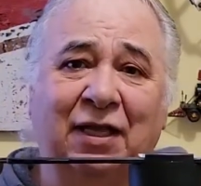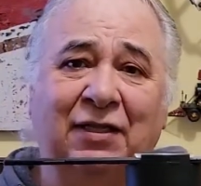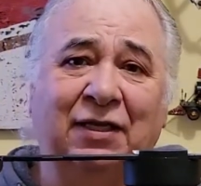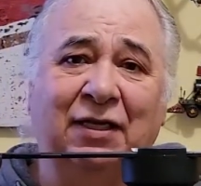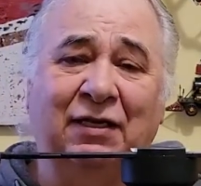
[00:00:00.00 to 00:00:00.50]

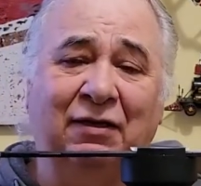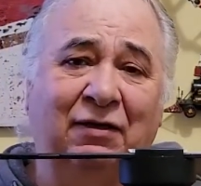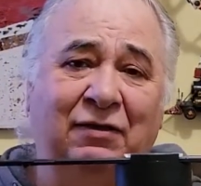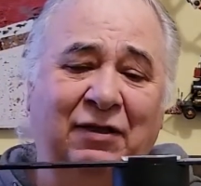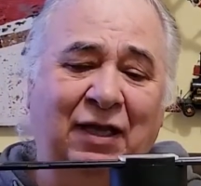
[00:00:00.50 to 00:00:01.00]
that
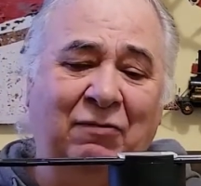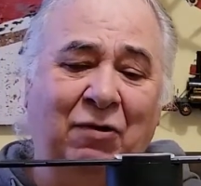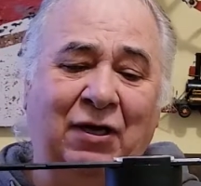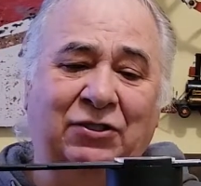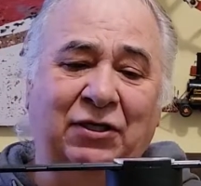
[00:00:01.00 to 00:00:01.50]
they
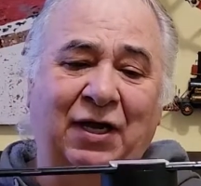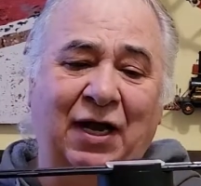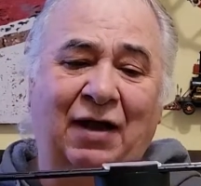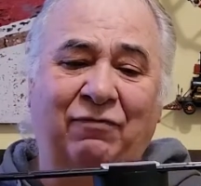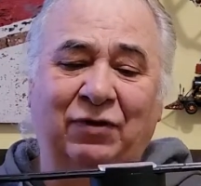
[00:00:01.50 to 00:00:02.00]
want you to
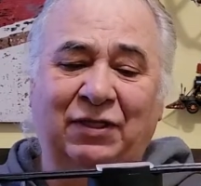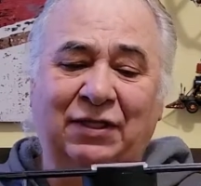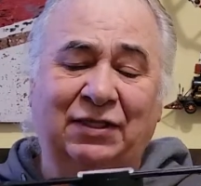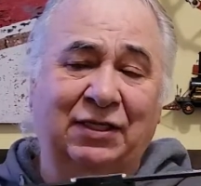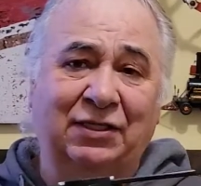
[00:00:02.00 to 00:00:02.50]
have with
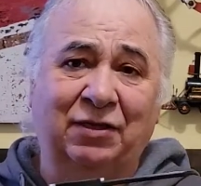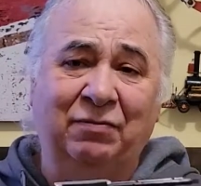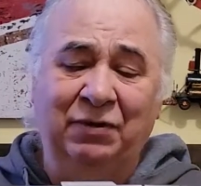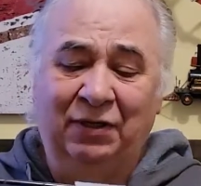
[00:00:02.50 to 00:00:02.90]
this system.